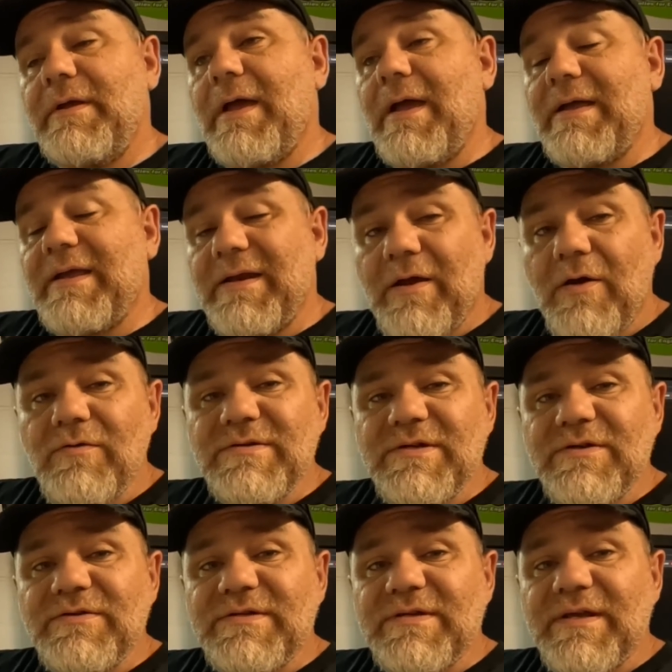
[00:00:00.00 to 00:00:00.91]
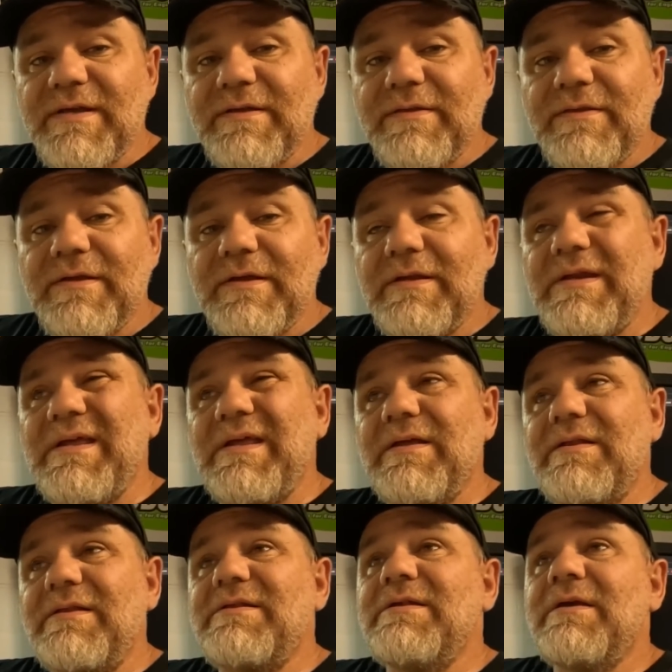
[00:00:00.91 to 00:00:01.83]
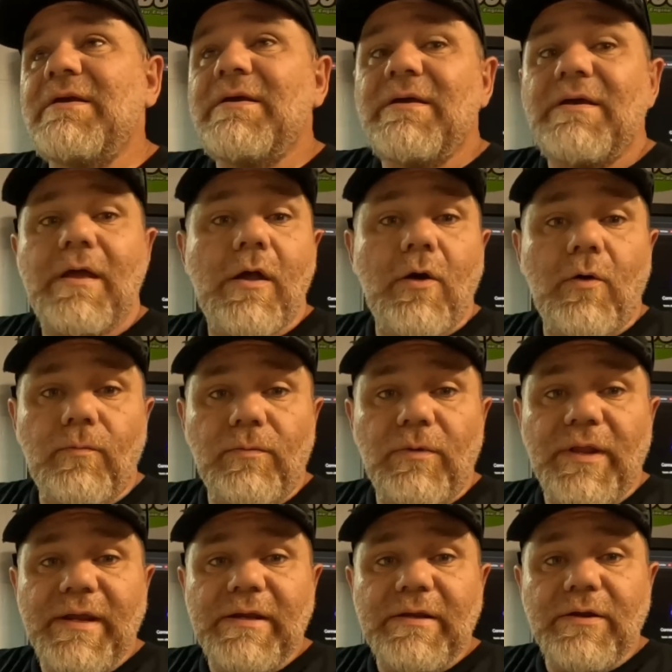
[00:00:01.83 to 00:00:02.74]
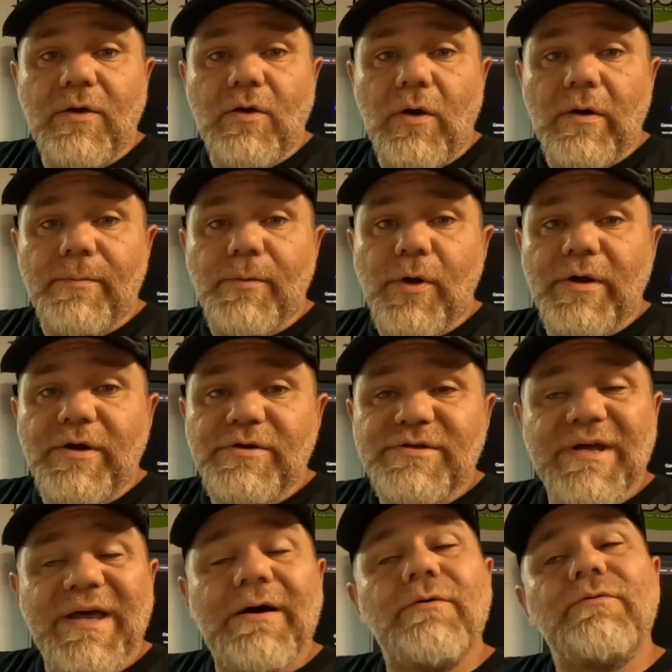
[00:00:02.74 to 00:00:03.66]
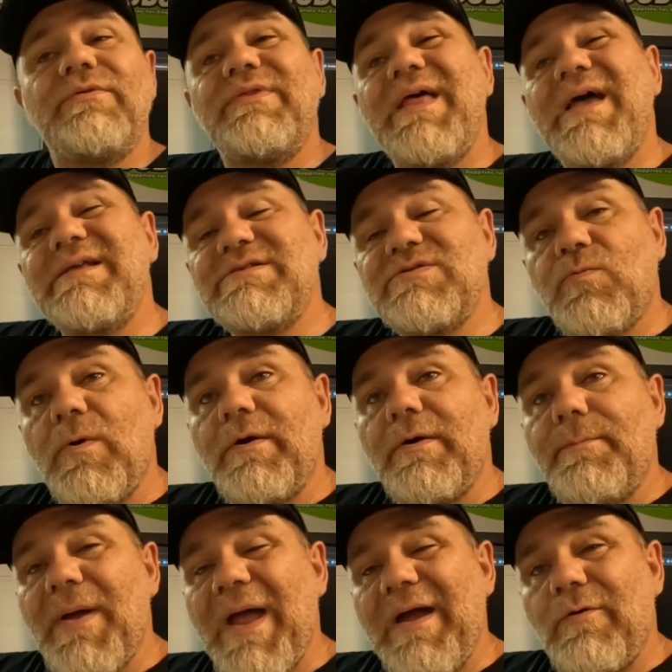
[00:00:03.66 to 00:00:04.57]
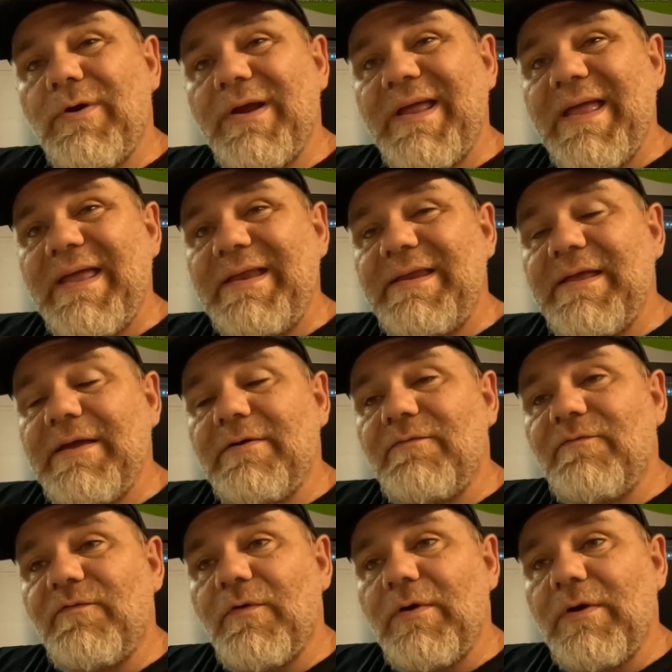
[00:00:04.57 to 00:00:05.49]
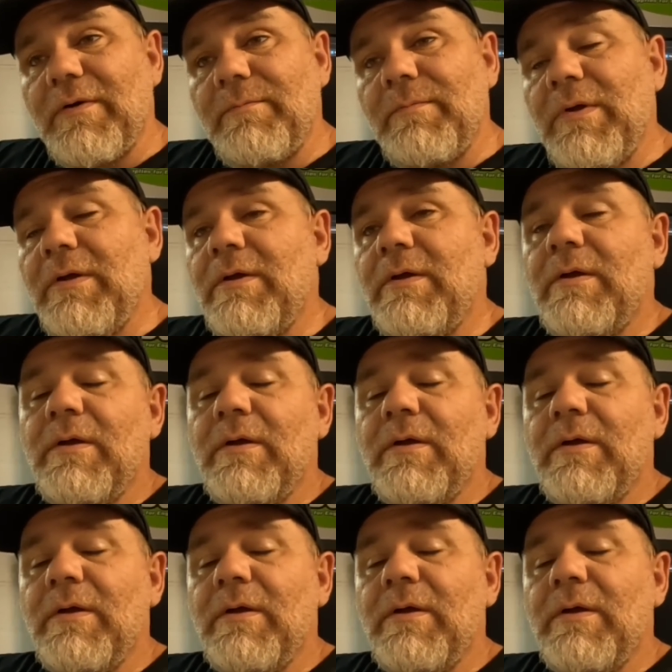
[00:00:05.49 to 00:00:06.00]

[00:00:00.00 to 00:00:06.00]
I could also say that it helped lean the carburetors out, and that's where the power gain come from.